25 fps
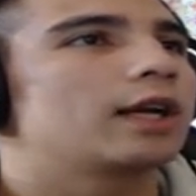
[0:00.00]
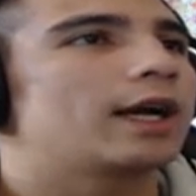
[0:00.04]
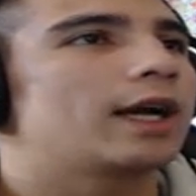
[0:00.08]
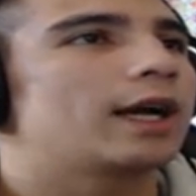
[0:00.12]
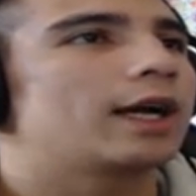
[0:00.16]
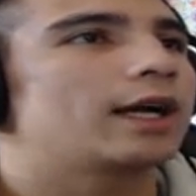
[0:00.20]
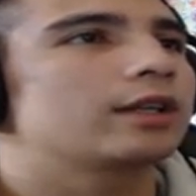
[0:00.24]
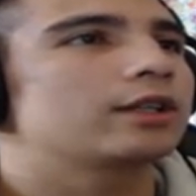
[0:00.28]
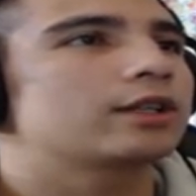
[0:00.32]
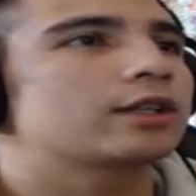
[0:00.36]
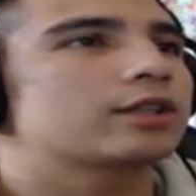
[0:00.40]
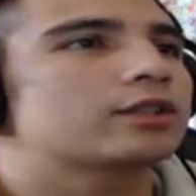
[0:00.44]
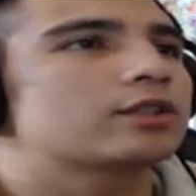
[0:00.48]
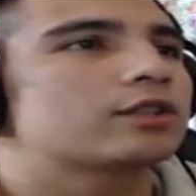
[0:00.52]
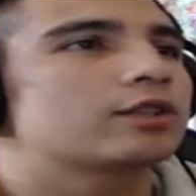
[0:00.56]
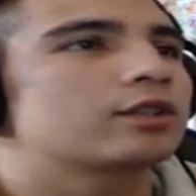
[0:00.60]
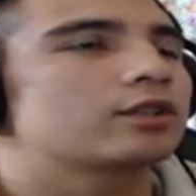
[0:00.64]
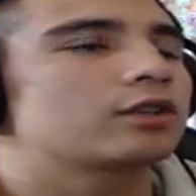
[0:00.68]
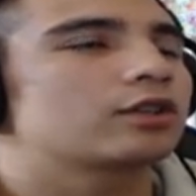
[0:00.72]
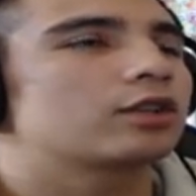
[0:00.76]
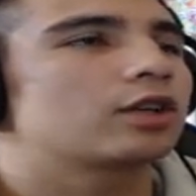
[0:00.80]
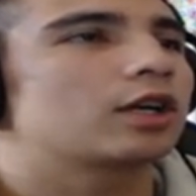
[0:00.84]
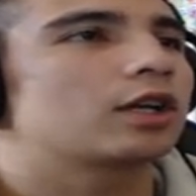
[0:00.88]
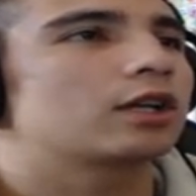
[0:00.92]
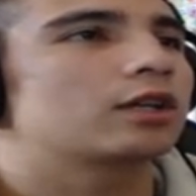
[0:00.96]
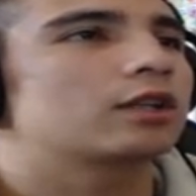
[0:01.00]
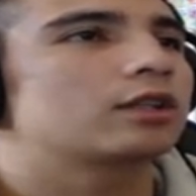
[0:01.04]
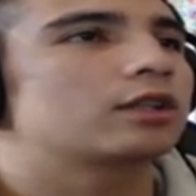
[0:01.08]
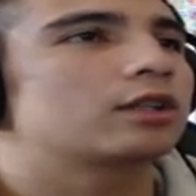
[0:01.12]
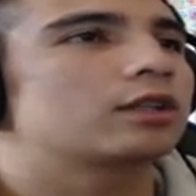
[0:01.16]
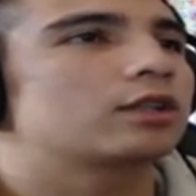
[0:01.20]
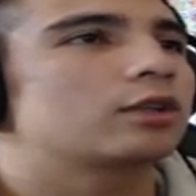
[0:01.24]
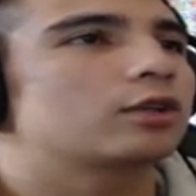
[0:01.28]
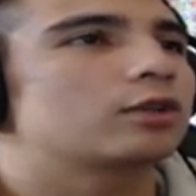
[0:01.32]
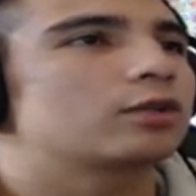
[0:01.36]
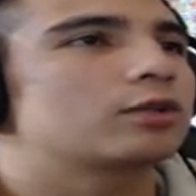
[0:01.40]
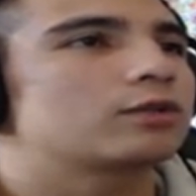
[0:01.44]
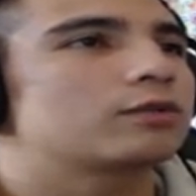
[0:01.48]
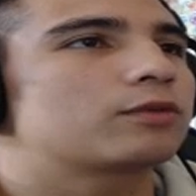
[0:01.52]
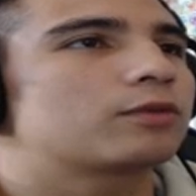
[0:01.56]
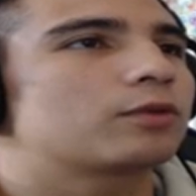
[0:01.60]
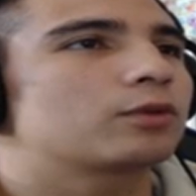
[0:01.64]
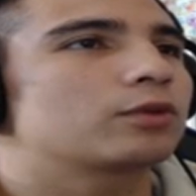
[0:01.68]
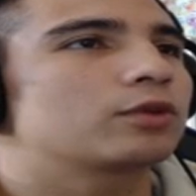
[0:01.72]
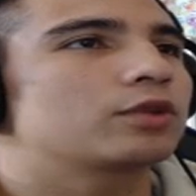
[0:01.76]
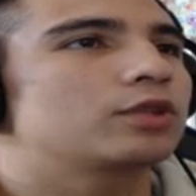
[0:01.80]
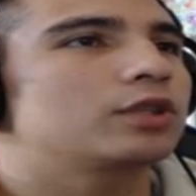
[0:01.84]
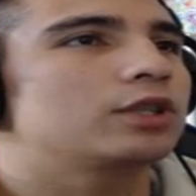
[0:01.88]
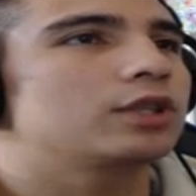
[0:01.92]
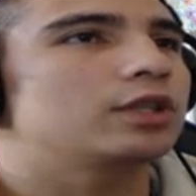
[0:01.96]
Alex goes
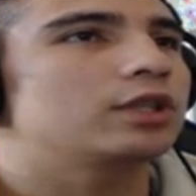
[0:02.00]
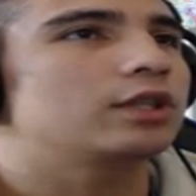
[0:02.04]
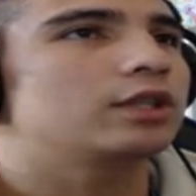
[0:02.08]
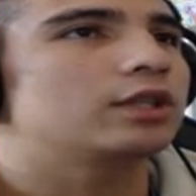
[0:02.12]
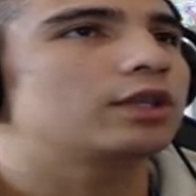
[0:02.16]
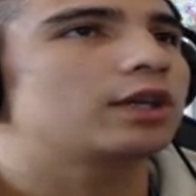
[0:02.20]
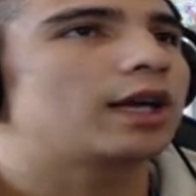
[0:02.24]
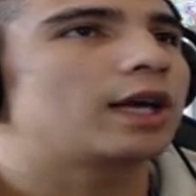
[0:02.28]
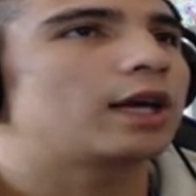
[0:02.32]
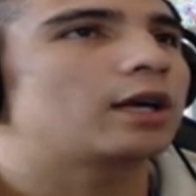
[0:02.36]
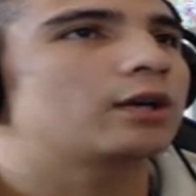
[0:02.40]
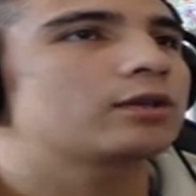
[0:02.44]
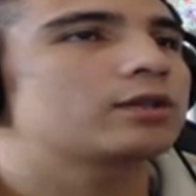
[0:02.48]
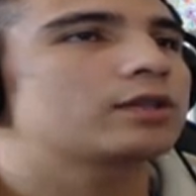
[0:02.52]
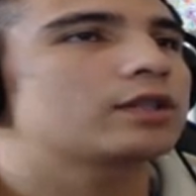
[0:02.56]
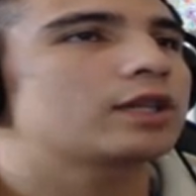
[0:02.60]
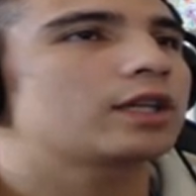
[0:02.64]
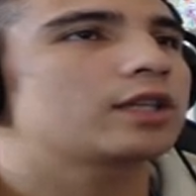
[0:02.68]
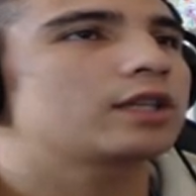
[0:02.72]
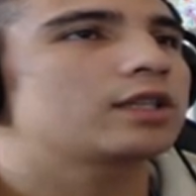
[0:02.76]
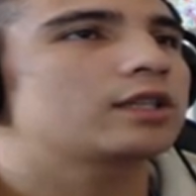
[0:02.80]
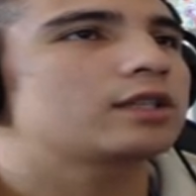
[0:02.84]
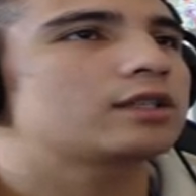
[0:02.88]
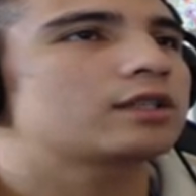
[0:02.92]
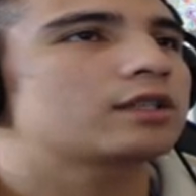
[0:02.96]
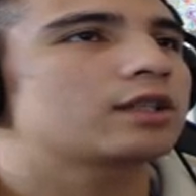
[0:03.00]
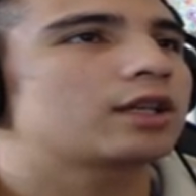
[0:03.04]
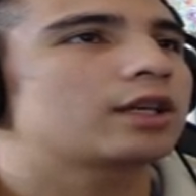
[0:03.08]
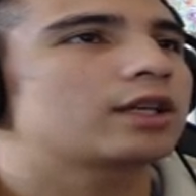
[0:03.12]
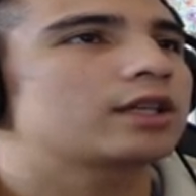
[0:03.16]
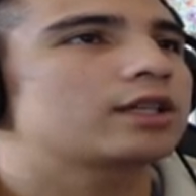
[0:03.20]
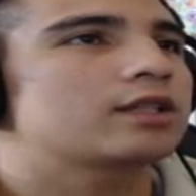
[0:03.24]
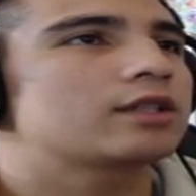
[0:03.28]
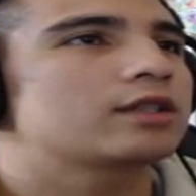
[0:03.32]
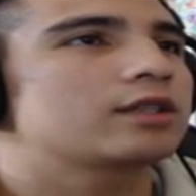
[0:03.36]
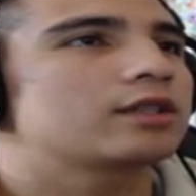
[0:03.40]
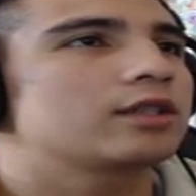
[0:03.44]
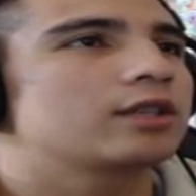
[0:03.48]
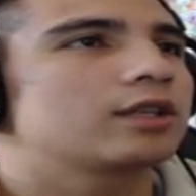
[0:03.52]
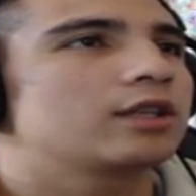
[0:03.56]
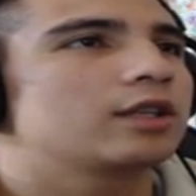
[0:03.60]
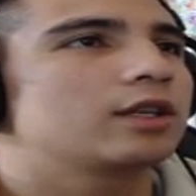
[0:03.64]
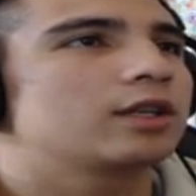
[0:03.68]
for the outside knee slice.